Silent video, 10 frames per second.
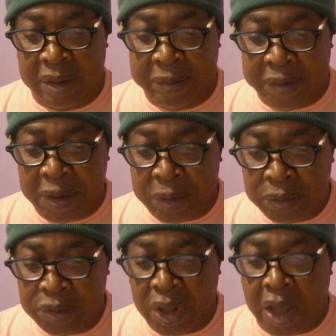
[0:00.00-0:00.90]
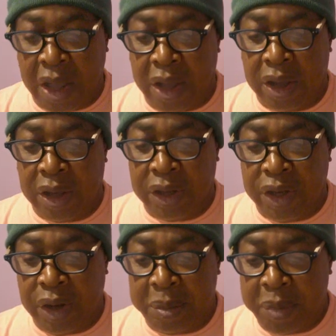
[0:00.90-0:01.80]
unveiled a
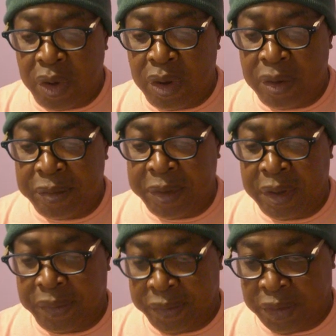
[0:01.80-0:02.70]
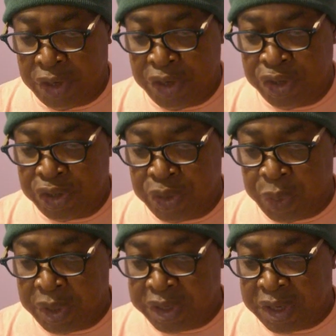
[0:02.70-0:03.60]
number of changes
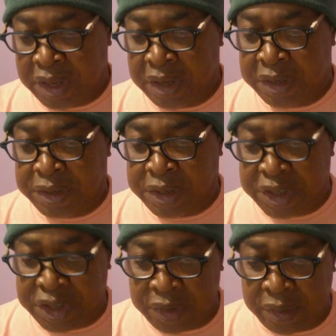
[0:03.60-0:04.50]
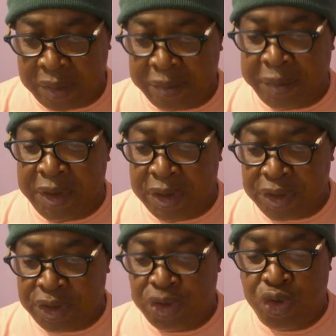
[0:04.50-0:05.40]
to its Assessing
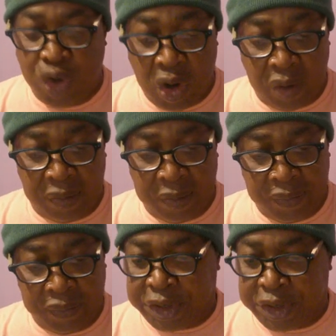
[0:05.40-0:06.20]
Fitness to Drive